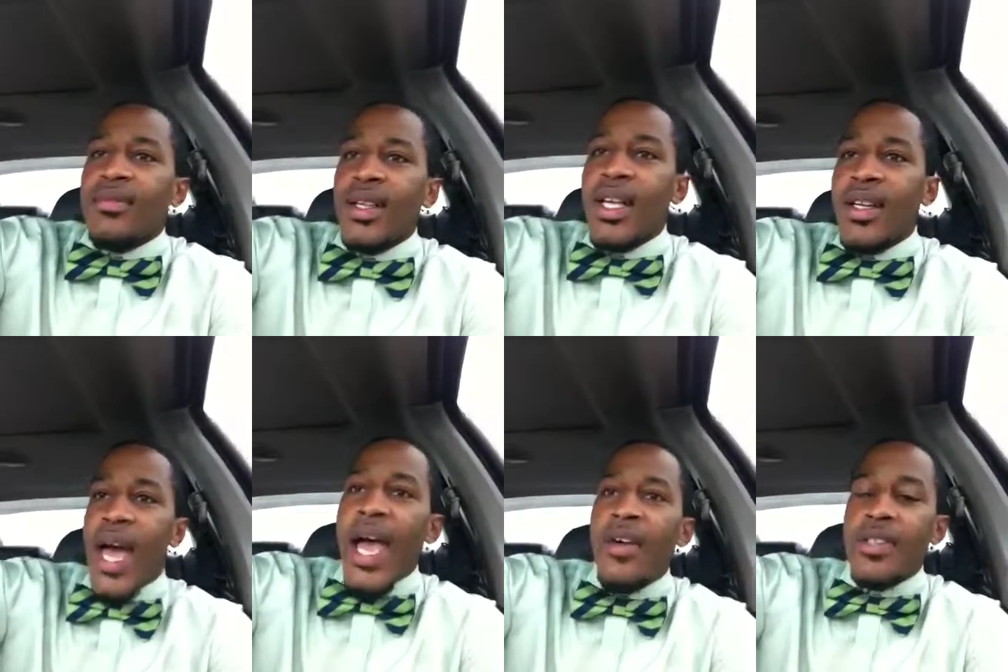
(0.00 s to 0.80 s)
then the
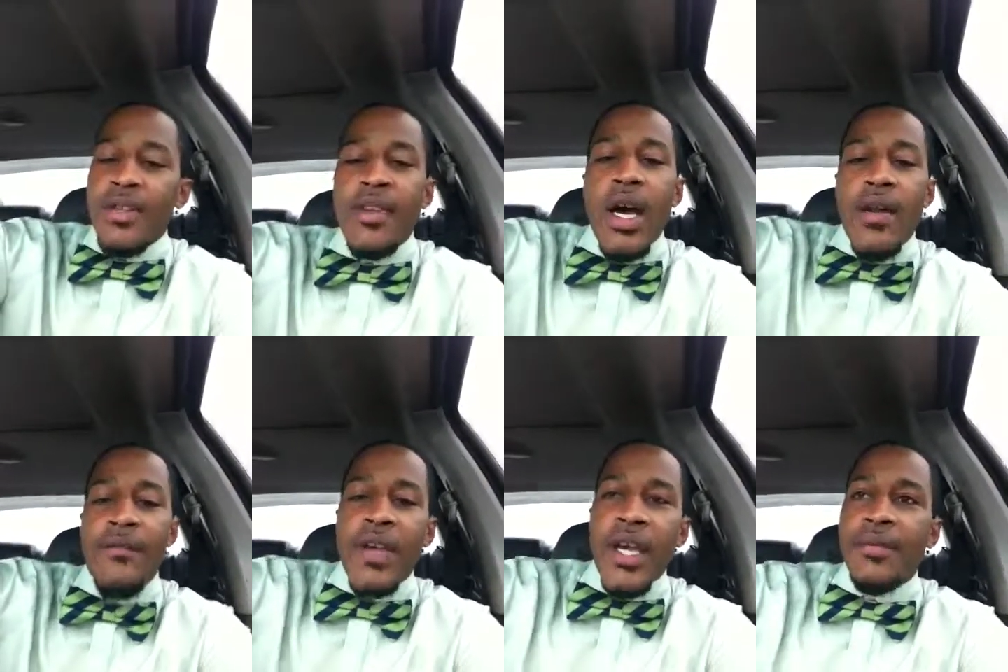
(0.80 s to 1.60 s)
how is a
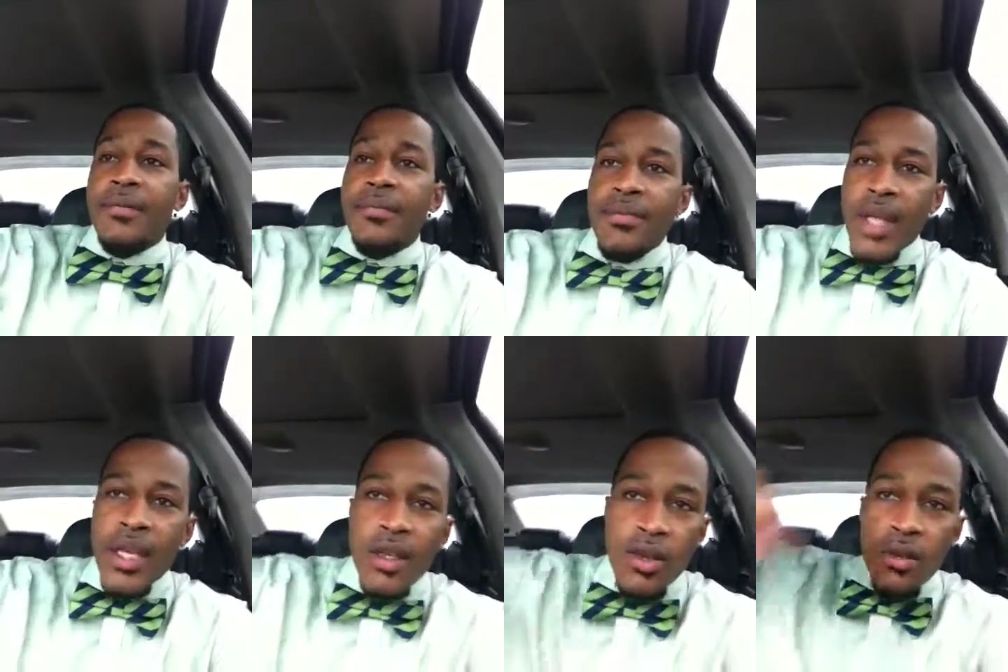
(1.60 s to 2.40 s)
non-effect.
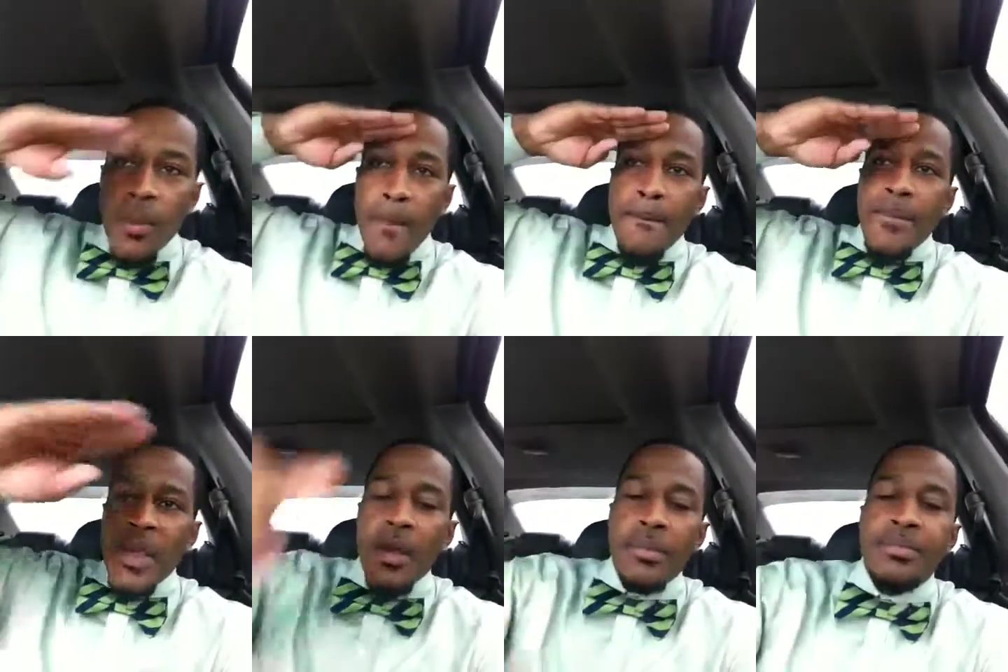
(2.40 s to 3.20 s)
Thank you.
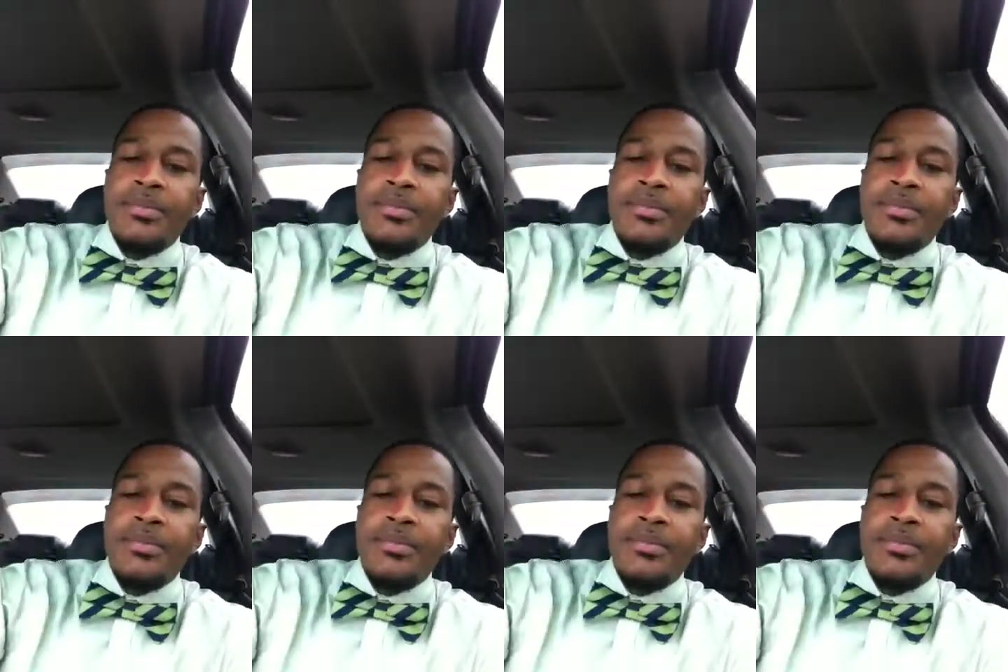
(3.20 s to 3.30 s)
Bam.